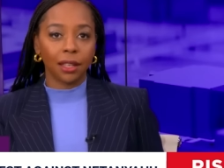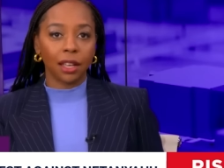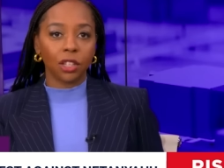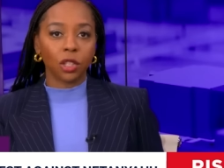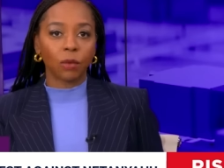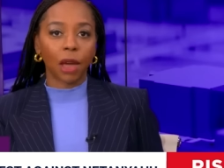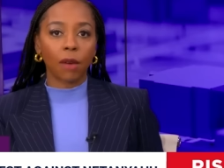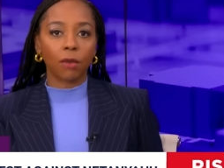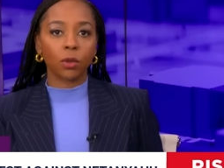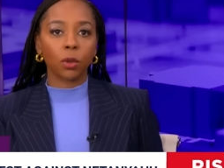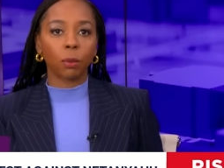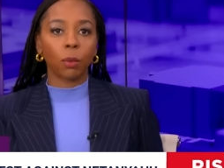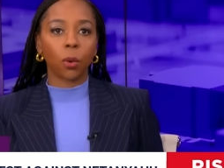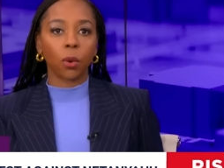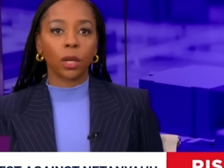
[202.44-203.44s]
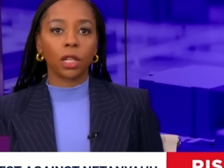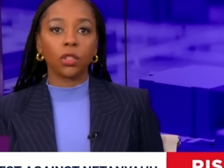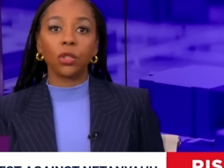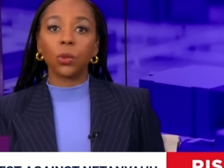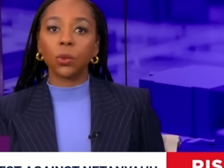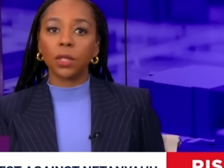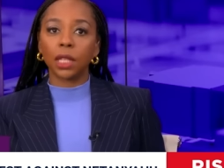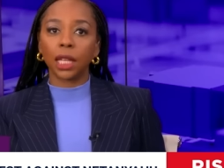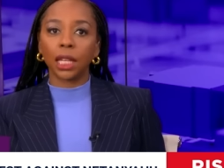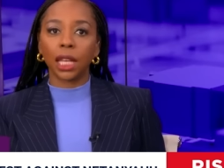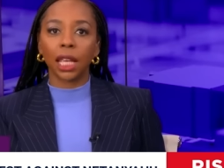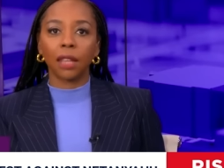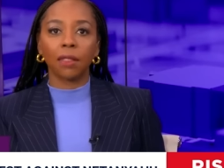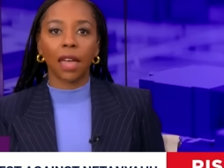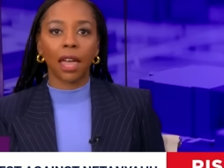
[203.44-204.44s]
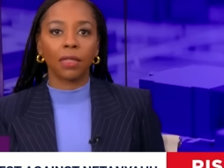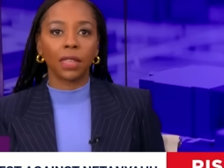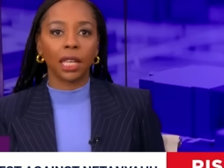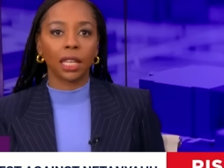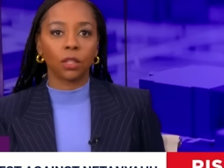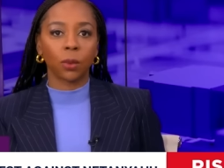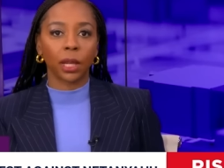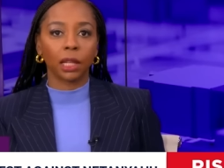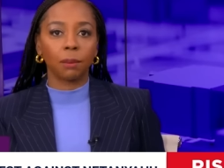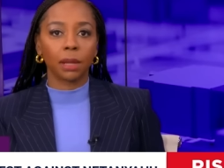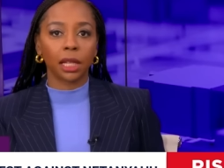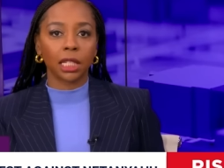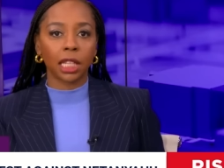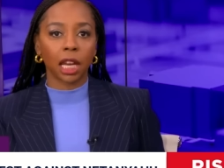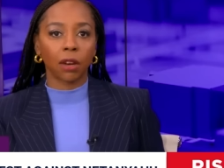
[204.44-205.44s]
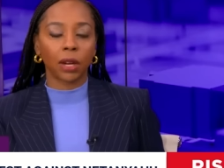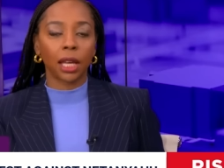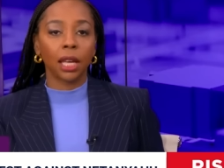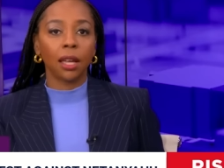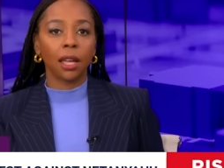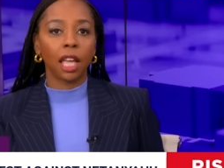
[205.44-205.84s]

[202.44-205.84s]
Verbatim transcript: And survivors reported to CNN that the Israeli military